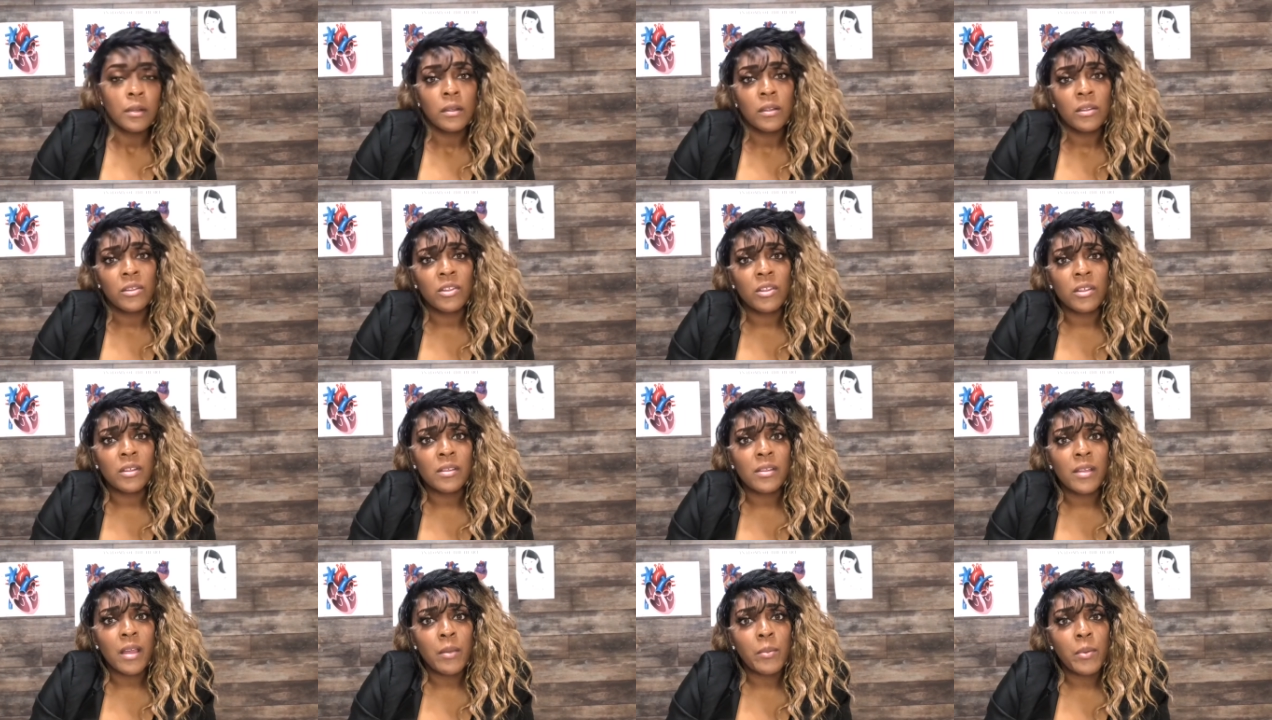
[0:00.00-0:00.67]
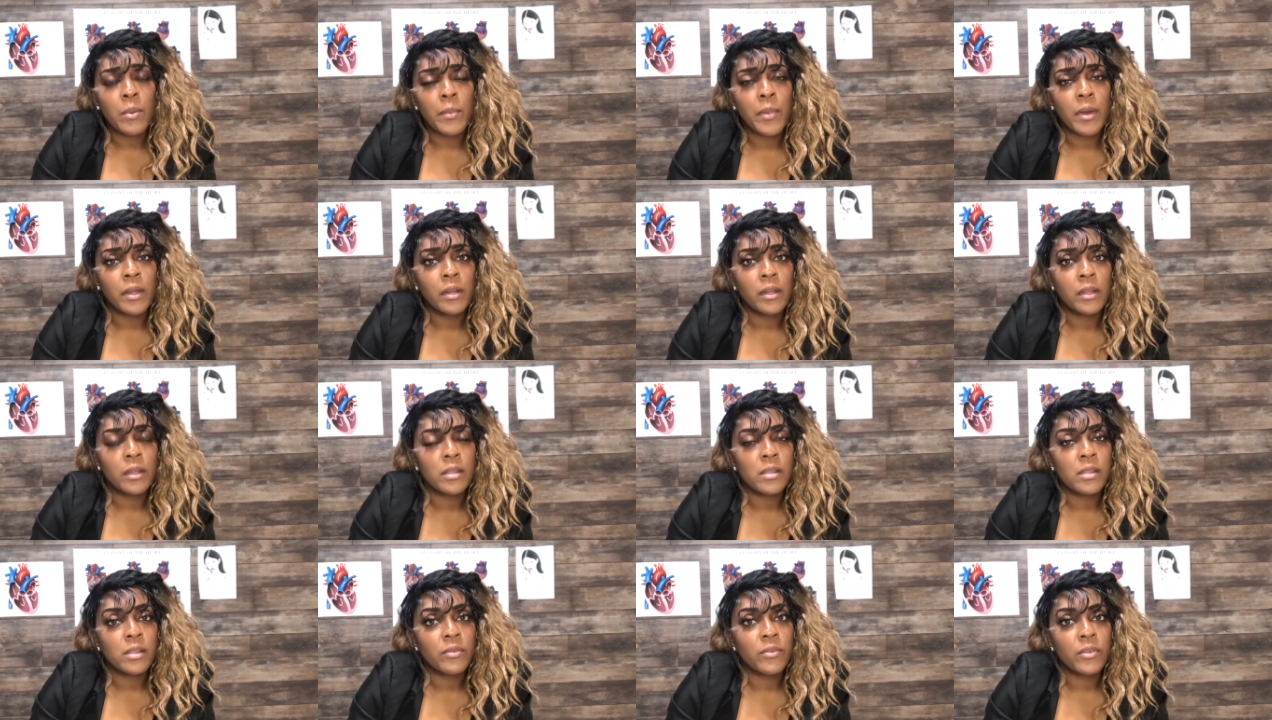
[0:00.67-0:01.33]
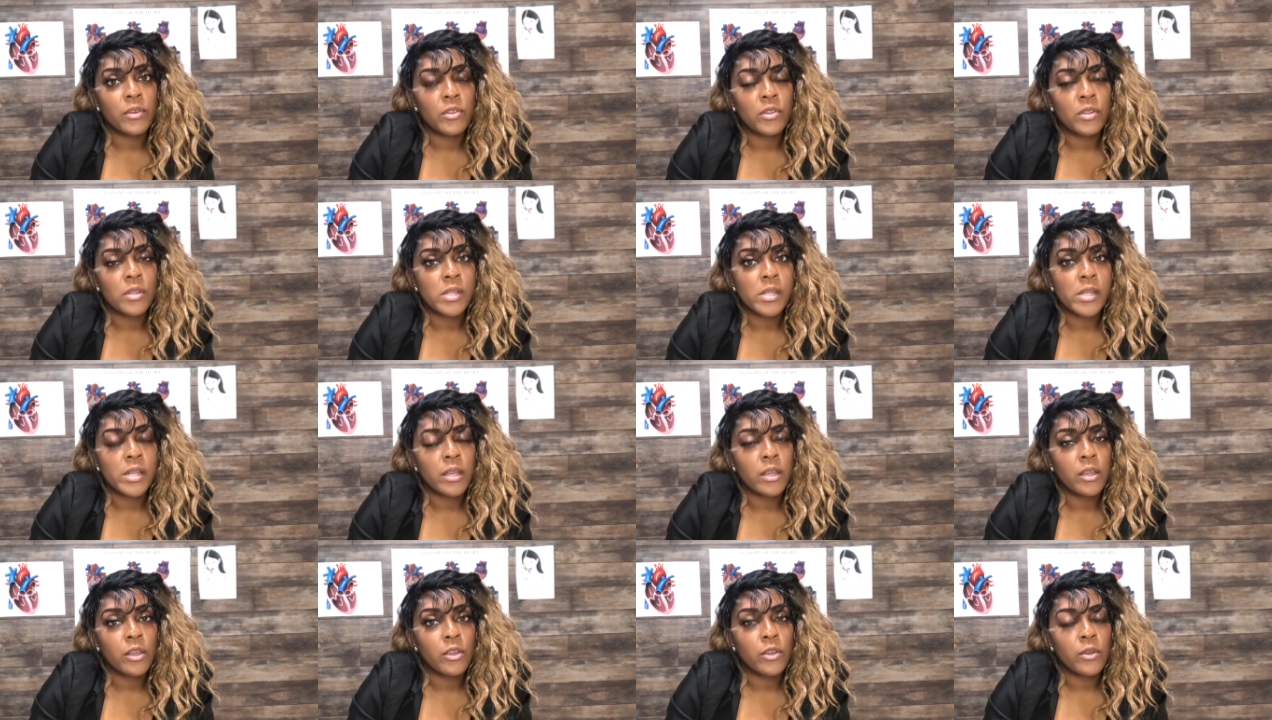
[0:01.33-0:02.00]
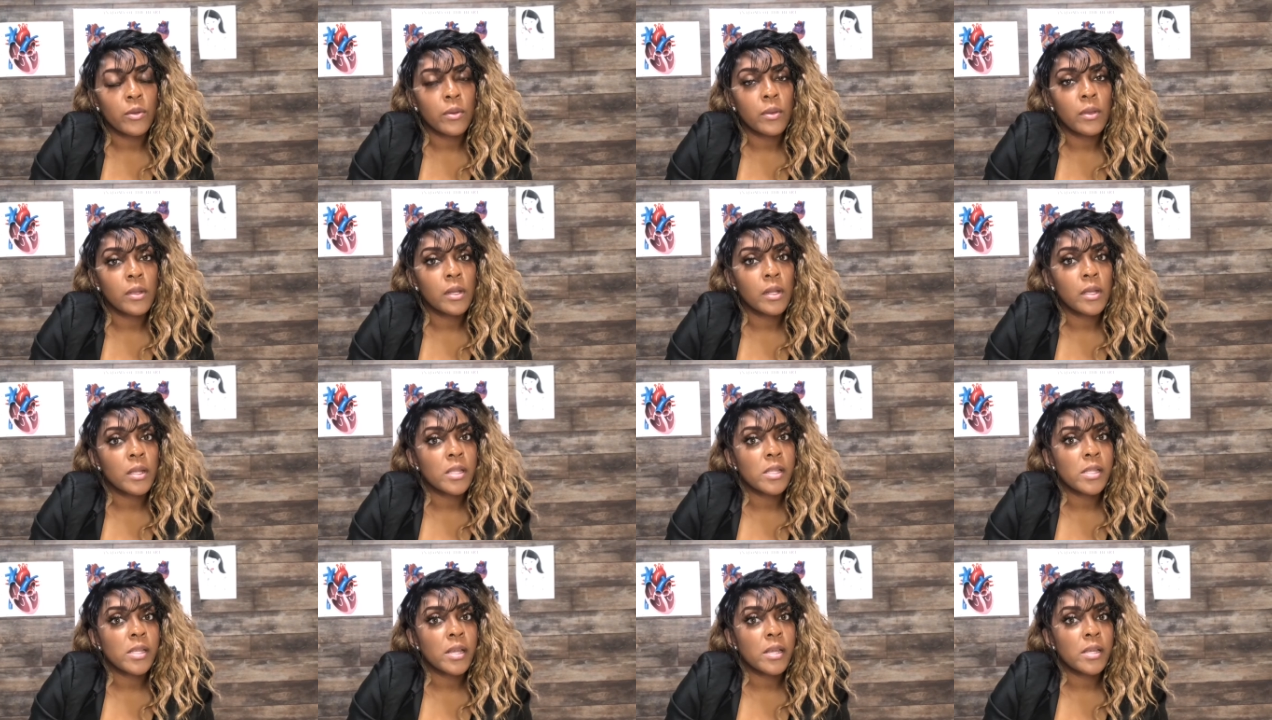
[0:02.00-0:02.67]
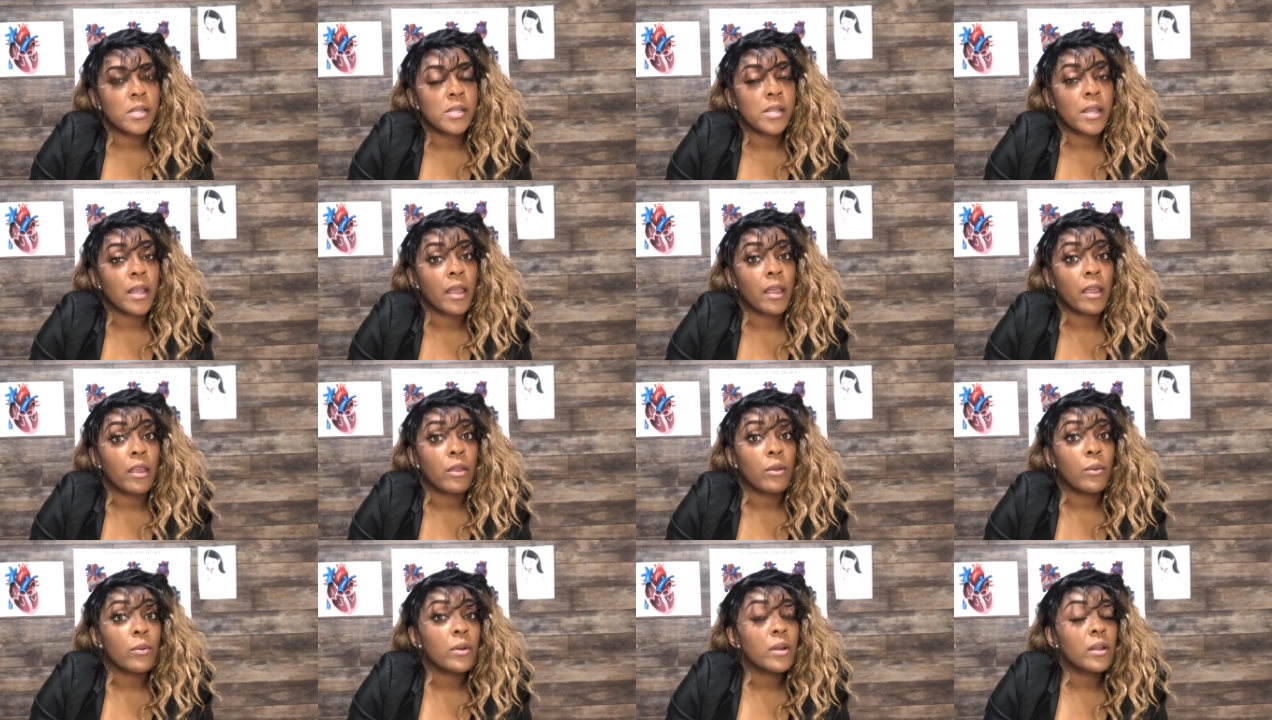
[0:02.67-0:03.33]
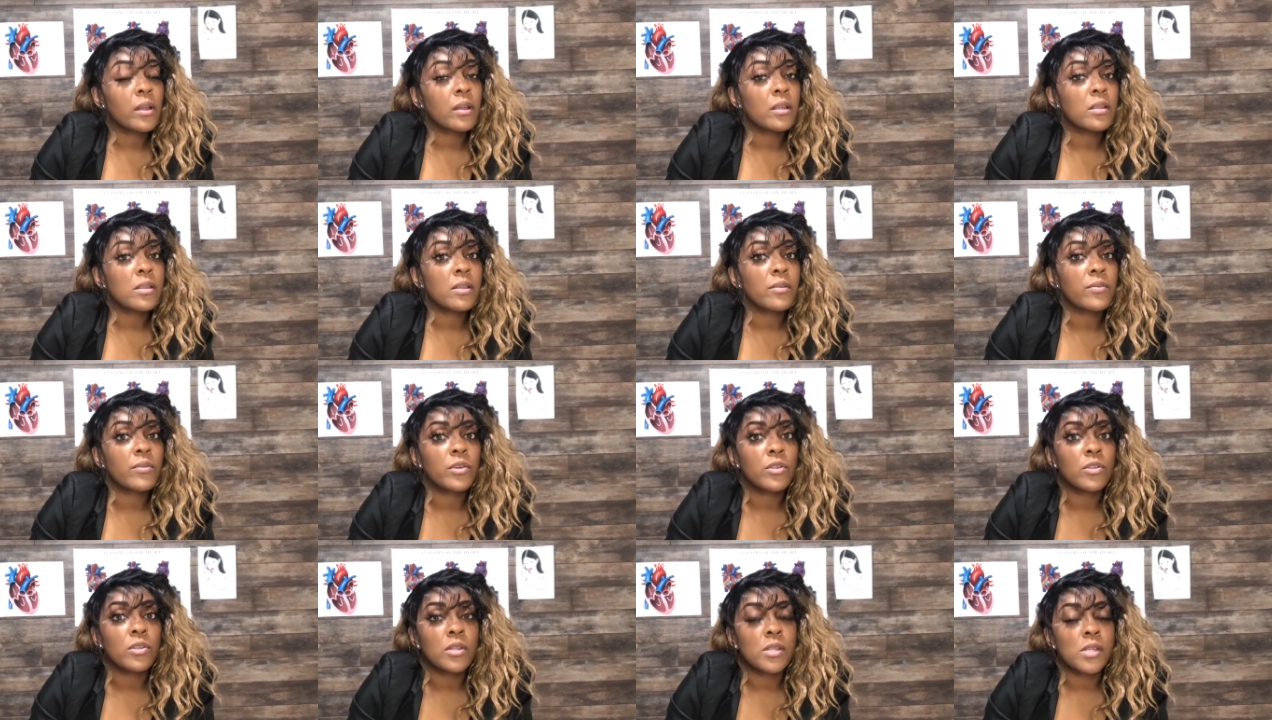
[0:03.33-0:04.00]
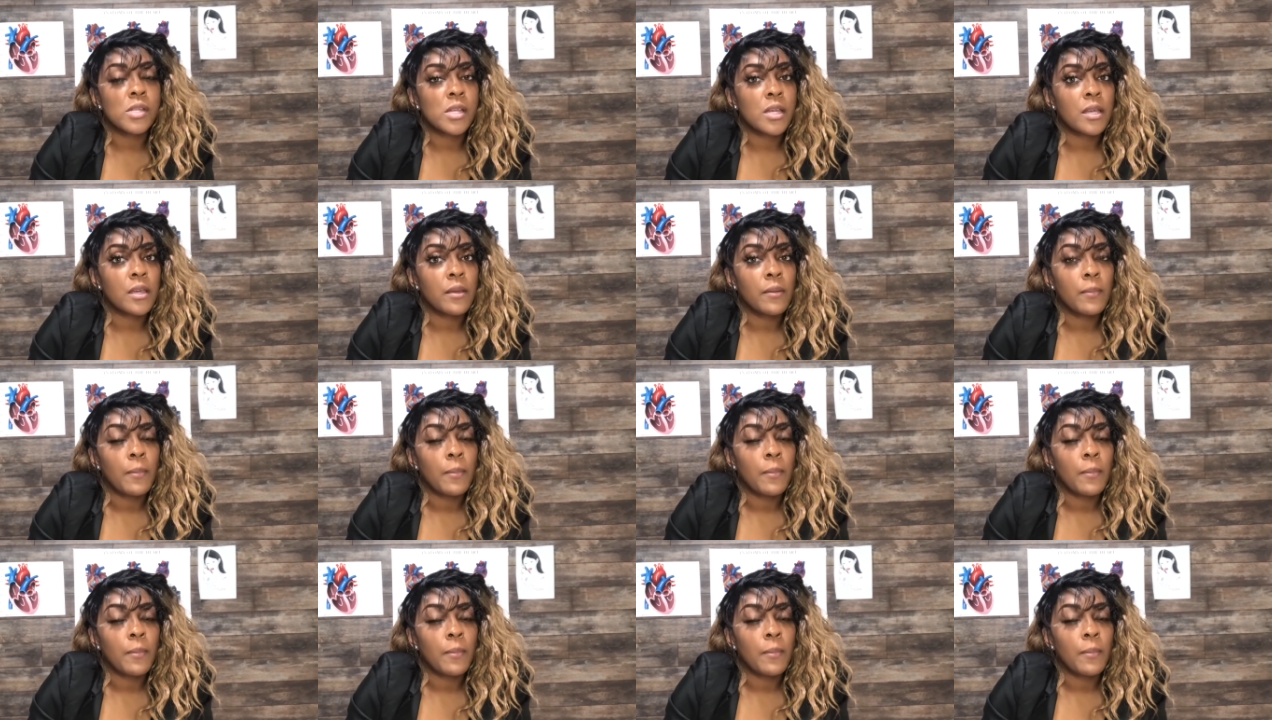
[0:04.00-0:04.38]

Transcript: Just like pulmonic insufficiency, you can assess aortic insufficiency